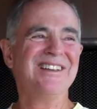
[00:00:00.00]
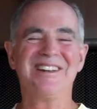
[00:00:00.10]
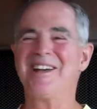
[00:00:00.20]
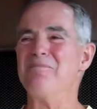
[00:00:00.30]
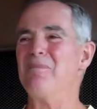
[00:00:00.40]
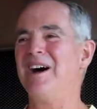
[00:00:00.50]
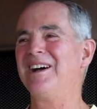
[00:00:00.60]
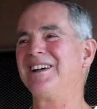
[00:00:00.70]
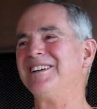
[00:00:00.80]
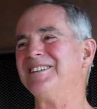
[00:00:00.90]
He'd come
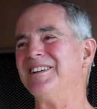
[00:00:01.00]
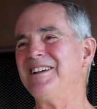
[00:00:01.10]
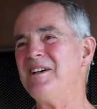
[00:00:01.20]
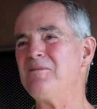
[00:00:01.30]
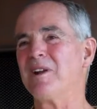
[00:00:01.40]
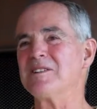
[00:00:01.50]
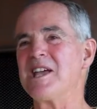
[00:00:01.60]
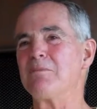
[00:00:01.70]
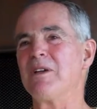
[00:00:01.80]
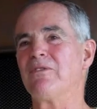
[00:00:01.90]
by and want to
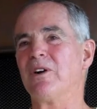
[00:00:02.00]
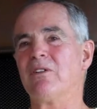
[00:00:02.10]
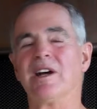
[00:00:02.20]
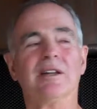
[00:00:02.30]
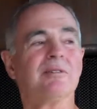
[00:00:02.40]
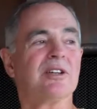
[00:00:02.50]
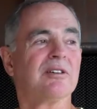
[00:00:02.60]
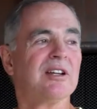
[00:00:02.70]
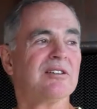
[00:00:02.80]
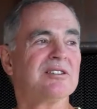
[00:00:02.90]
take me for a ride, so
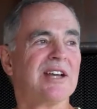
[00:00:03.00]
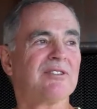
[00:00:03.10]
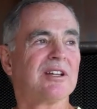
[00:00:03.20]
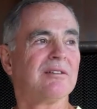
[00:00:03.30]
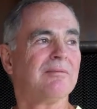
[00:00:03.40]
he'd always have to,